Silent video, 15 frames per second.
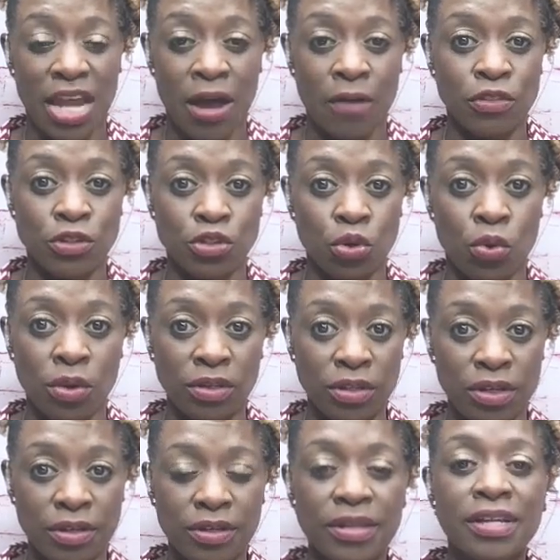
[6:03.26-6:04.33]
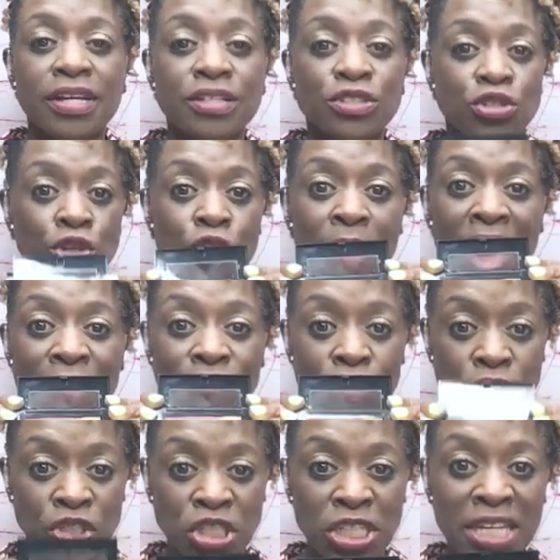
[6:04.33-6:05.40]
out the door look. So you have
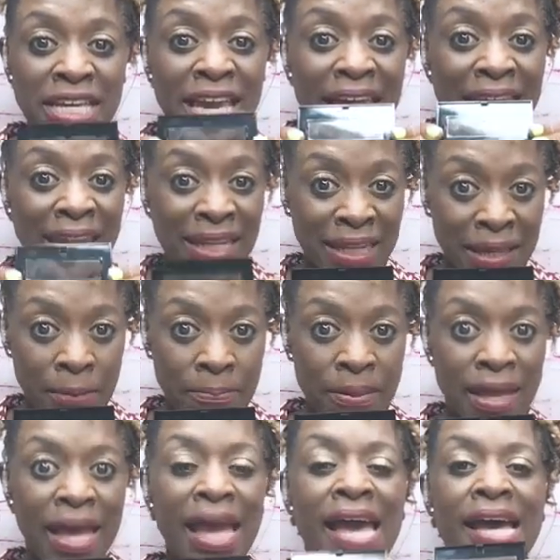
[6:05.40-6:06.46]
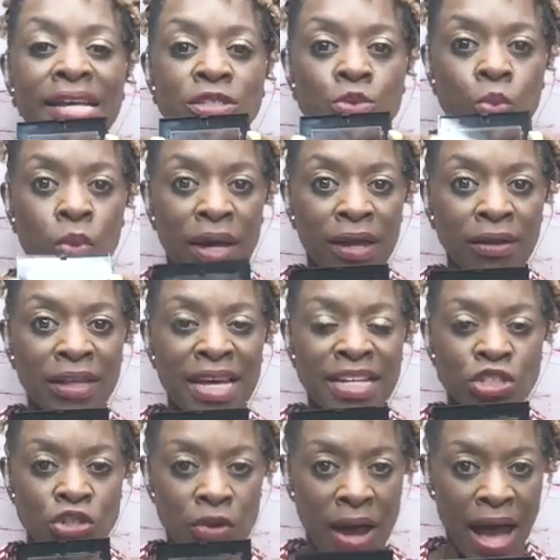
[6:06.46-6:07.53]
your cheek and lip as well
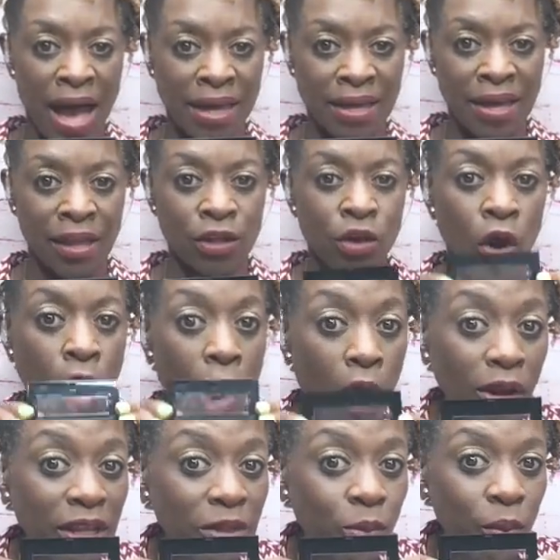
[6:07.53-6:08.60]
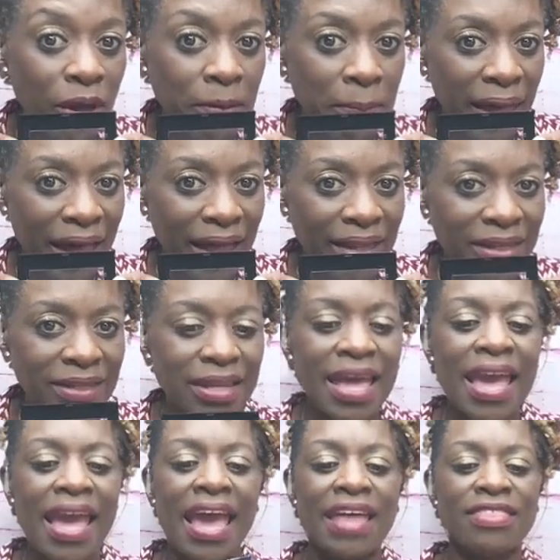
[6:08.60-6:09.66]
as your eye color all in one palette,
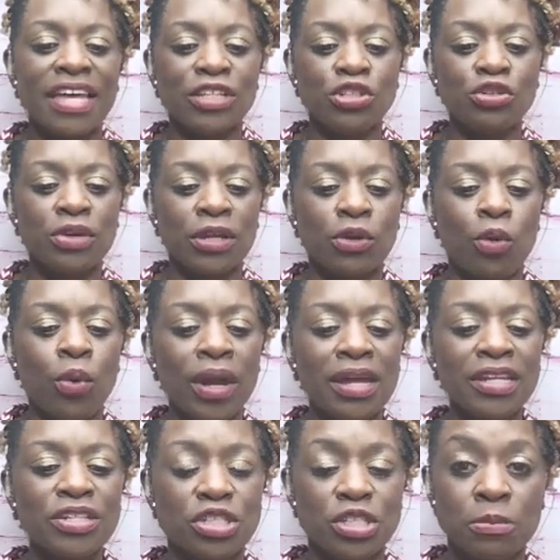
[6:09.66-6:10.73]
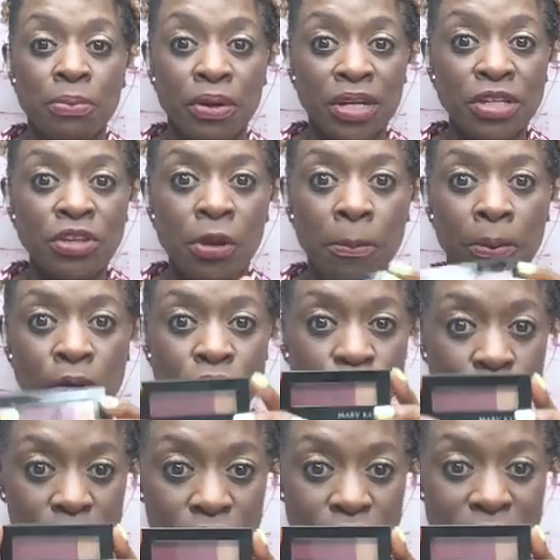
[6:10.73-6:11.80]
and that you can quickly just put in your purse. You
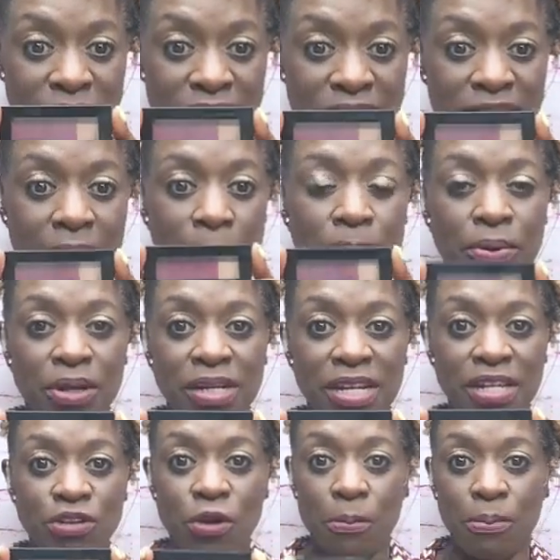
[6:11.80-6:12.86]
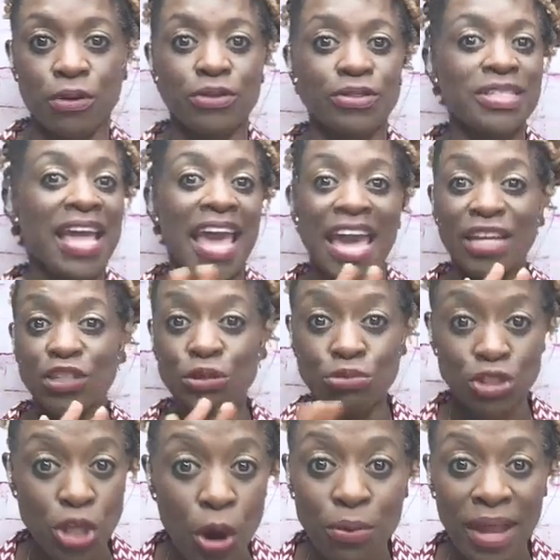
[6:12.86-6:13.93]
close this up, put it in your purse, and you
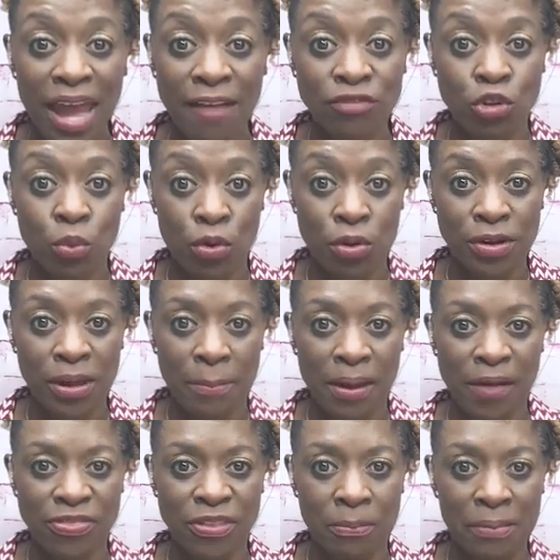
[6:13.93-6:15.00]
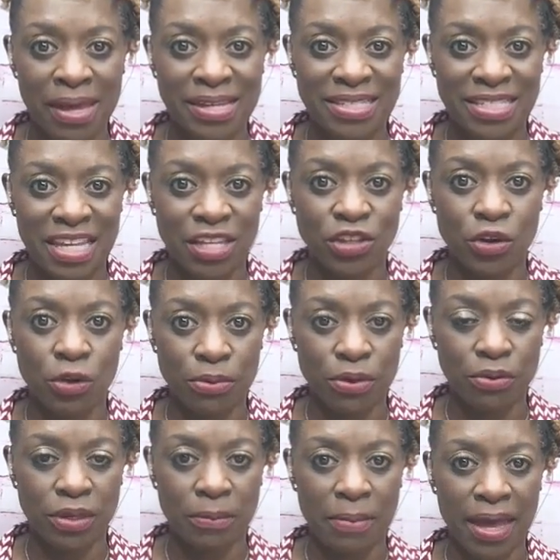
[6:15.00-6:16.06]
don't have to worry about the mess in your
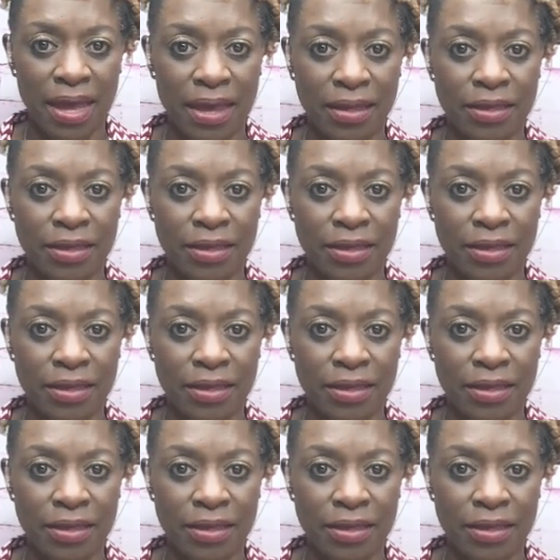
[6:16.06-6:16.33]
beauty bag